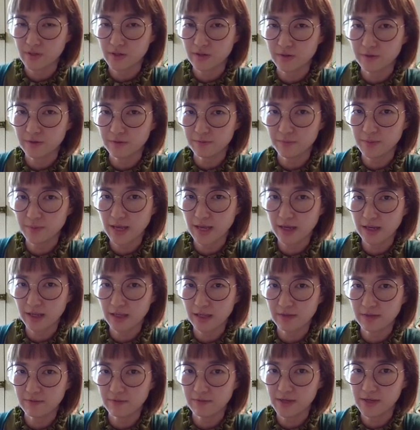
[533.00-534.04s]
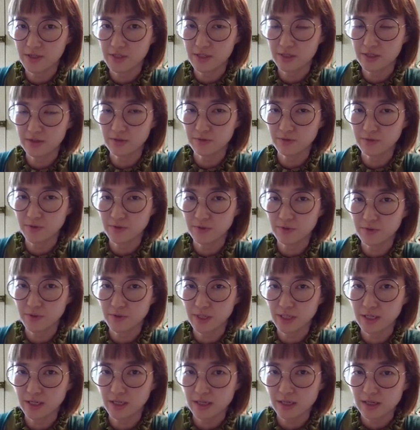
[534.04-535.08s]
if black invades at the
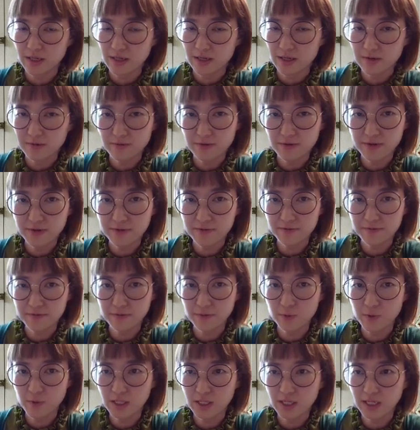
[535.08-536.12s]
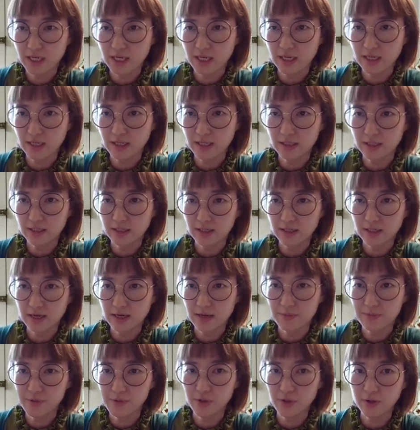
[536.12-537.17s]
3-3, even if we can
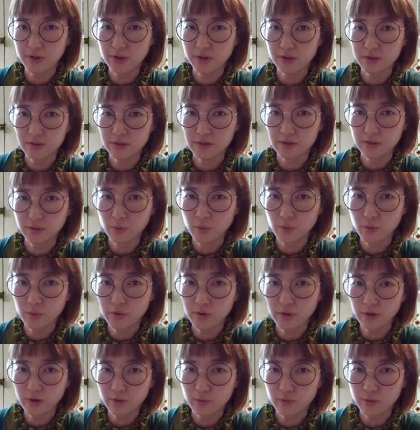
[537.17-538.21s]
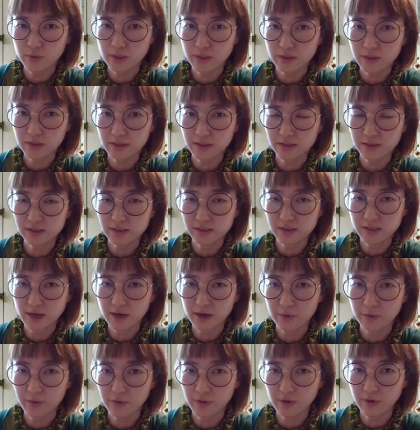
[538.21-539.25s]
capture the corner with this
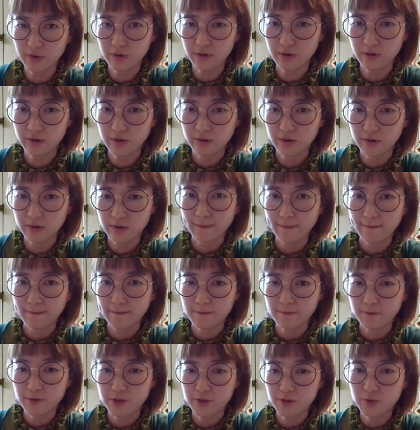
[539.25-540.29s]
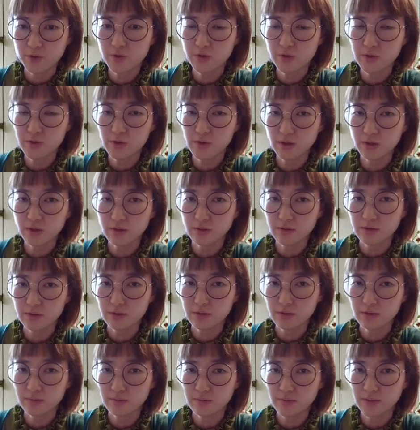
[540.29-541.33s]
diagonal, we don't
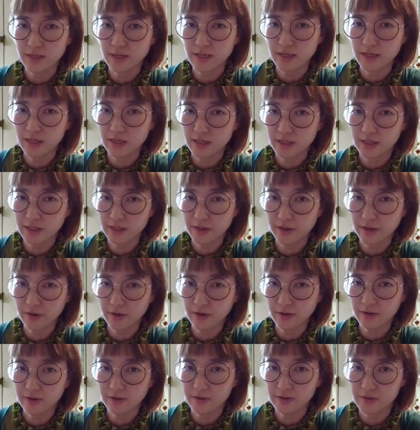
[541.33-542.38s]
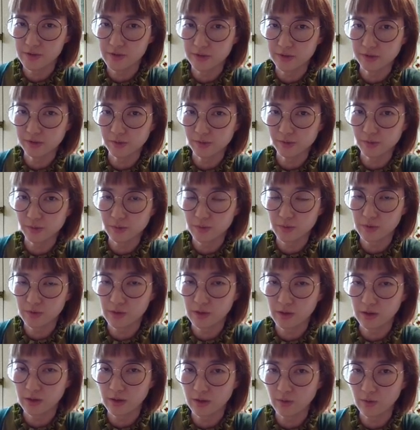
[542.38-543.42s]
play here,
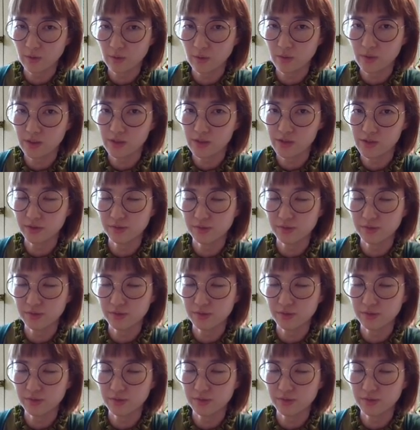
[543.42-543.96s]
we